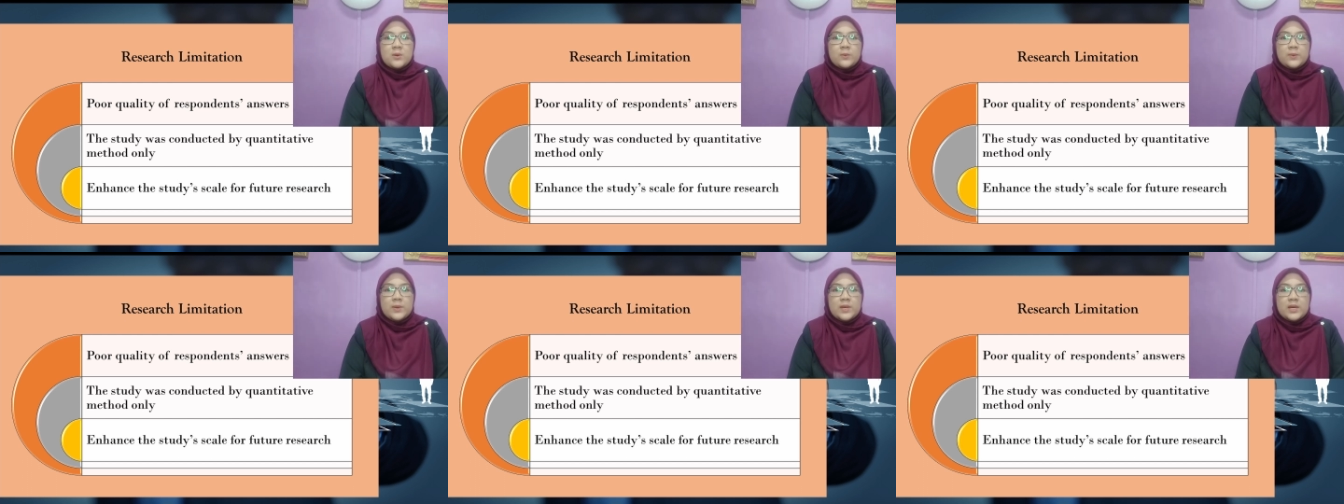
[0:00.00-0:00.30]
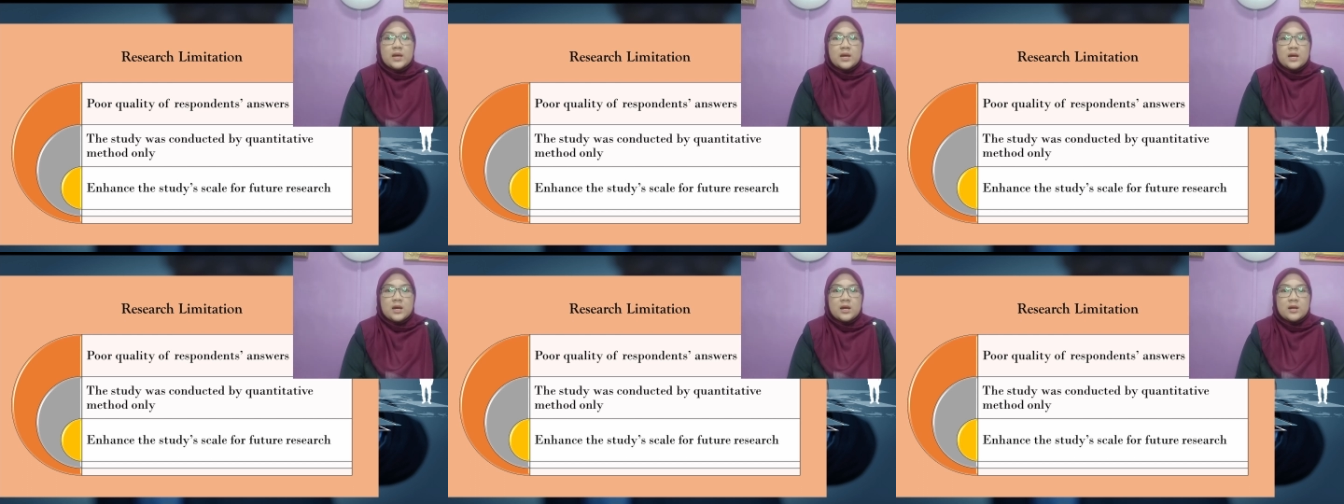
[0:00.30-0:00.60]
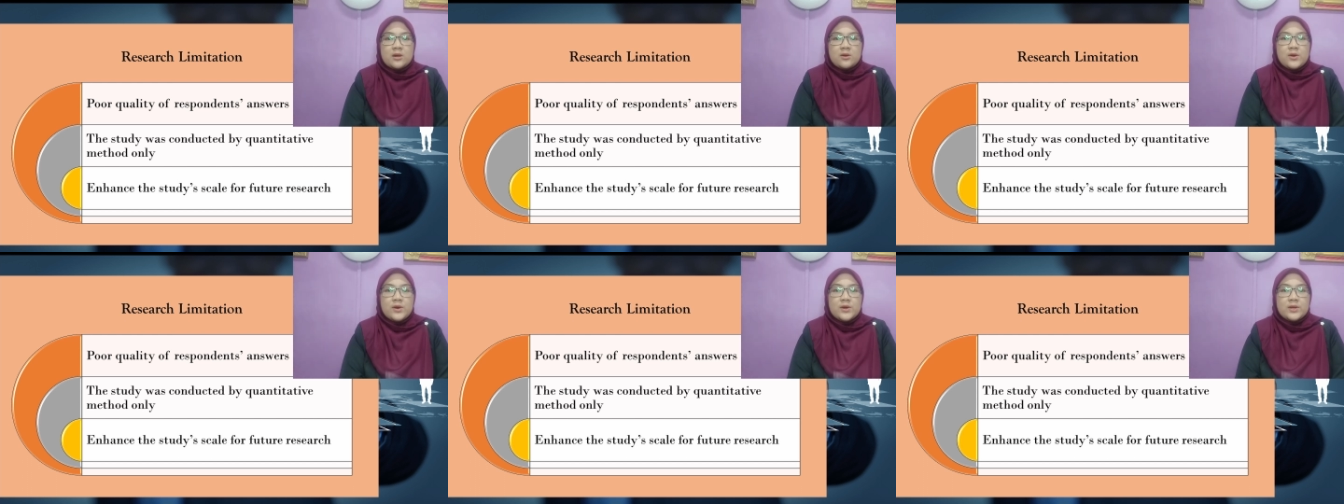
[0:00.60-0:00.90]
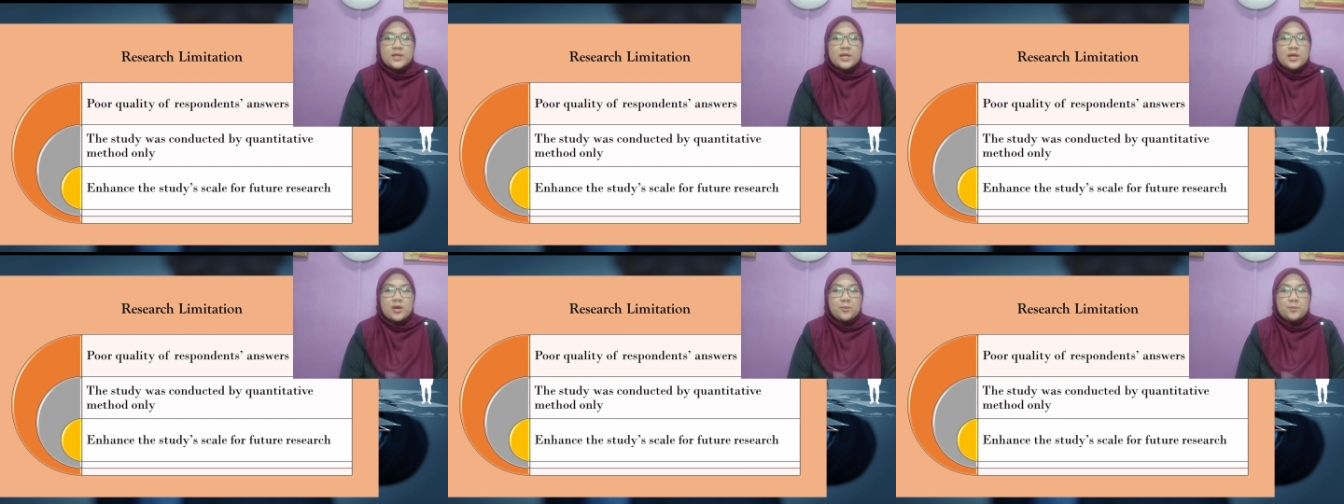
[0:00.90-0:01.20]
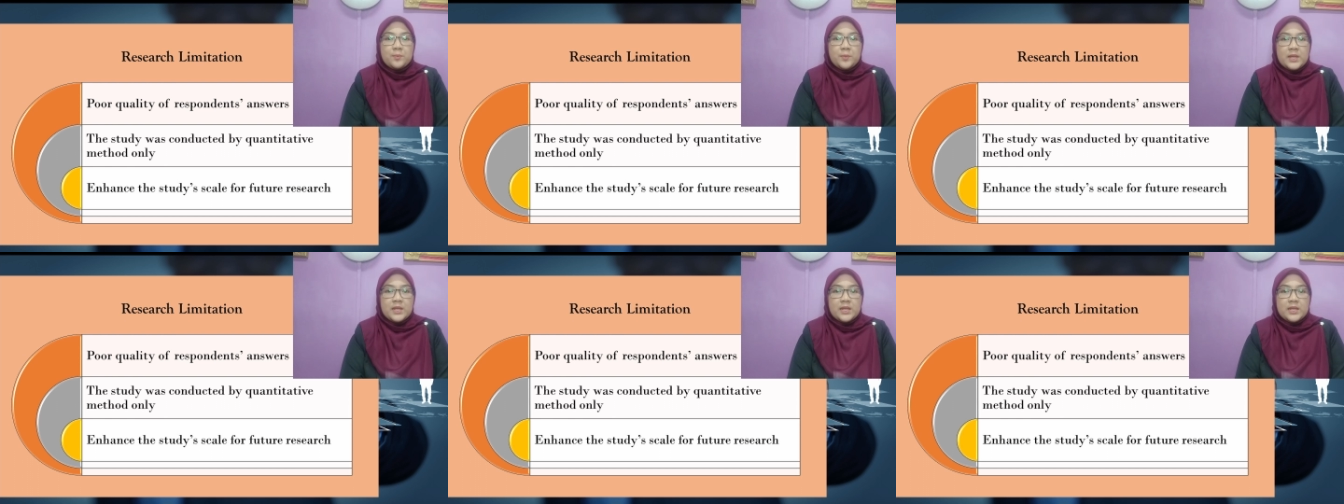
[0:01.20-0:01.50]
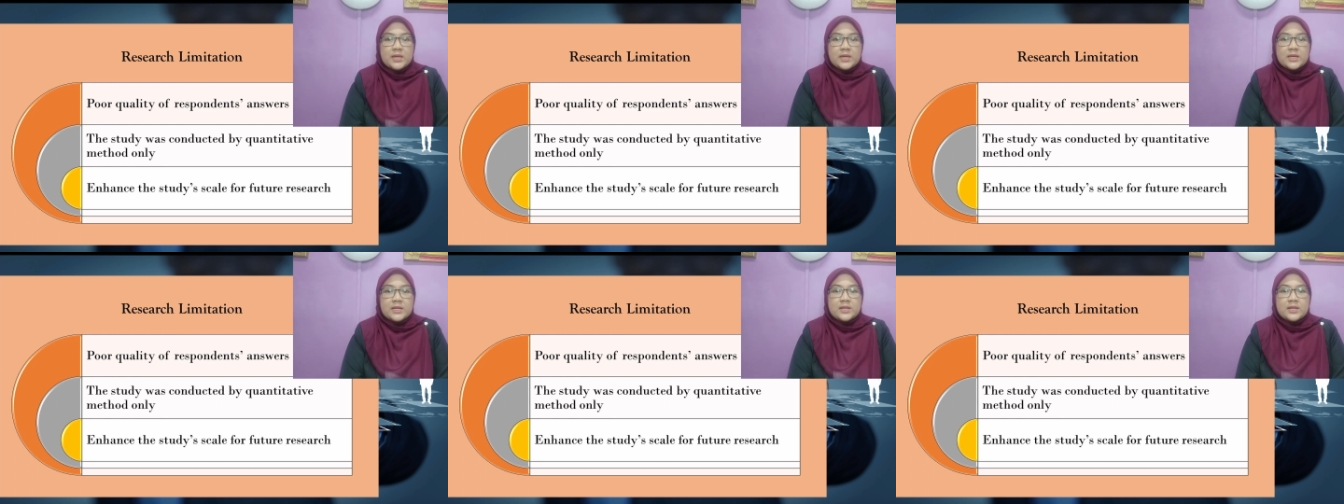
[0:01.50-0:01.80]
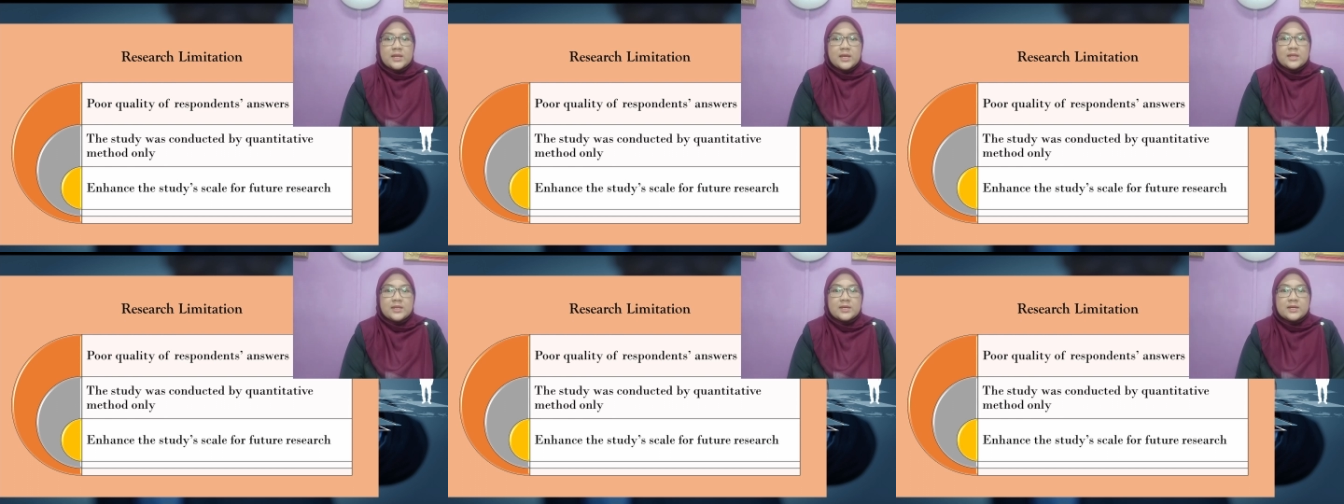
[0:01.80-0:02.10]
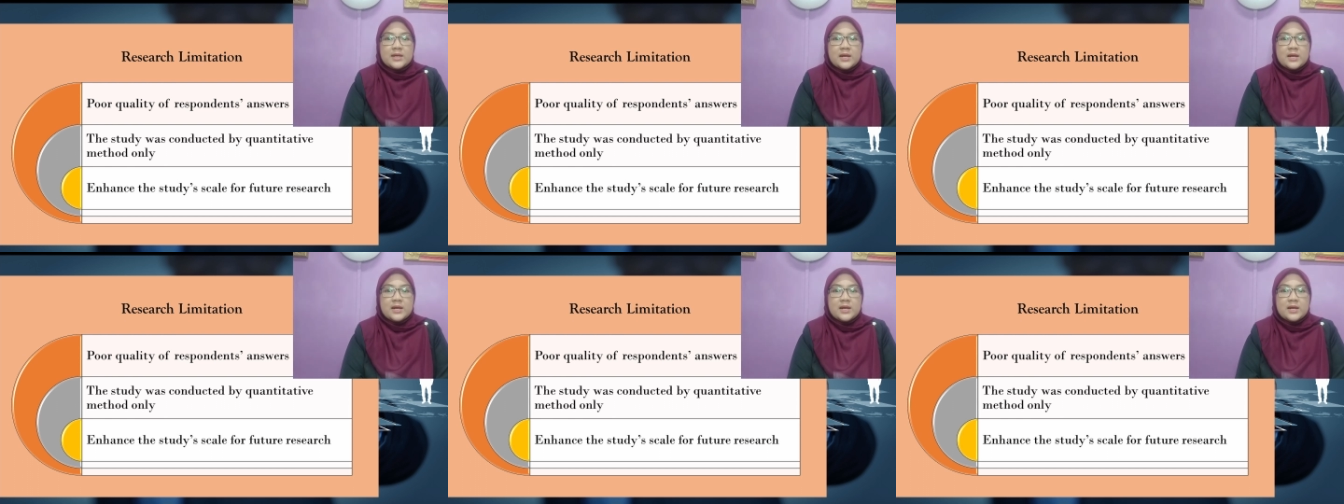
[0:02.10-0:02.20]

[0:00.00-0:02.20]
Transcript: we are on the opinion that the